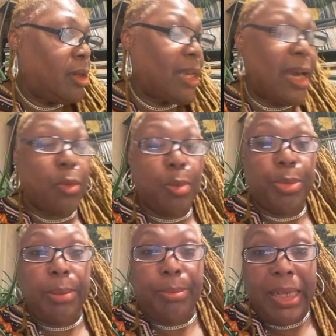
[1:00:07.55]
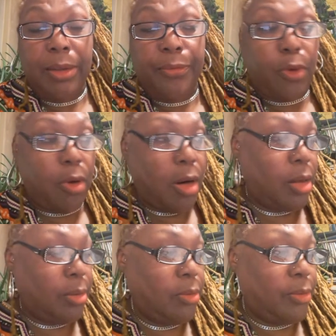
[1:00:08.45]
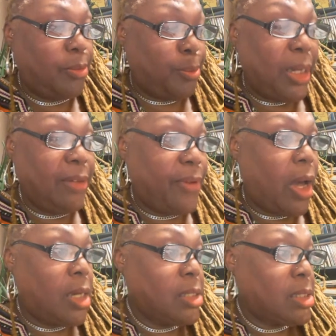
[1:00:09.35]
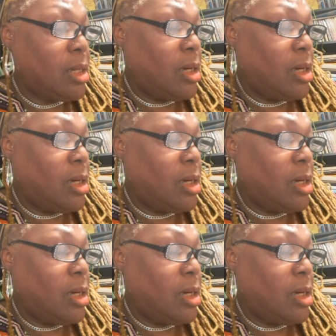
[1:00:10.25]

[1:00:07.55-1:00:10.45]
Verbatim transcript: and that would be meat for our meat for us,